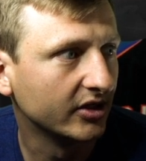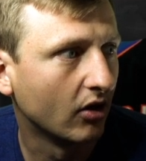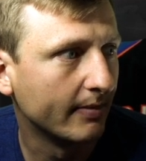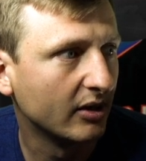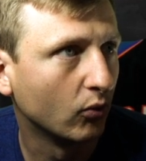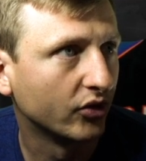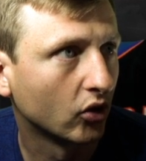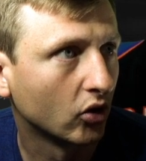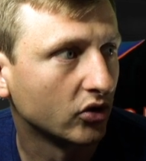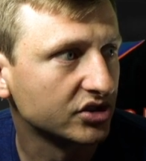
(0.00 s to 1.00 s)
You know what I mean? When
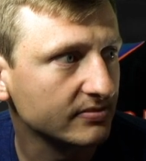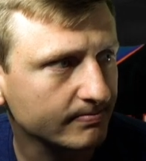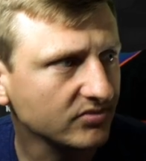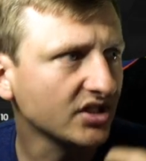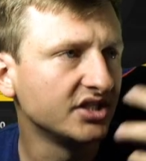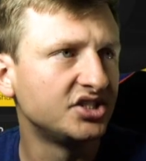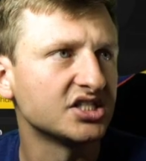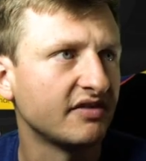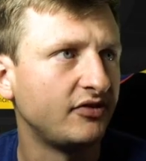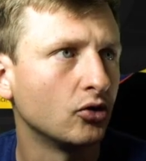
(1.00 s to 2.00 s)
there's
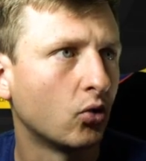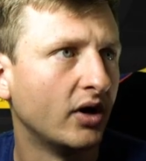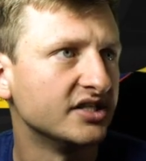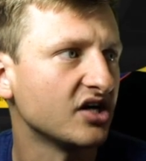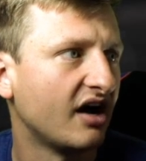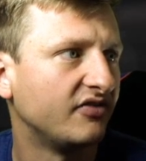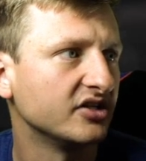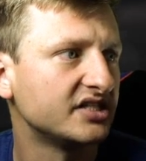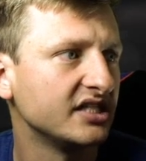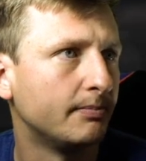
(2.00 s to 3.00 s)
just a few coins off, you
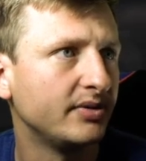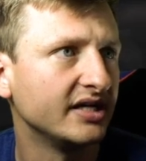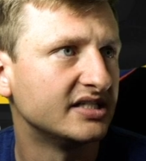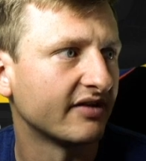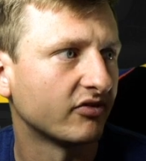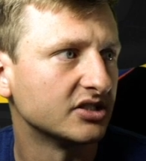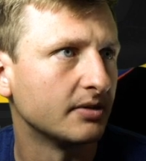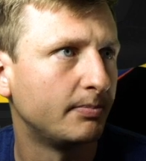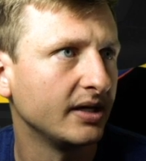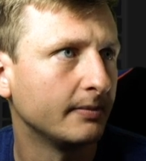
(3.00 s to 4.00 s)
can see the big difference,
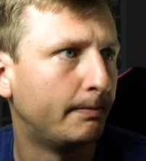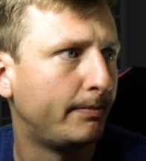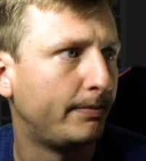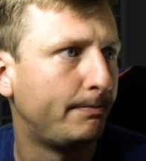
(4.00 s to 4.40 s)
the big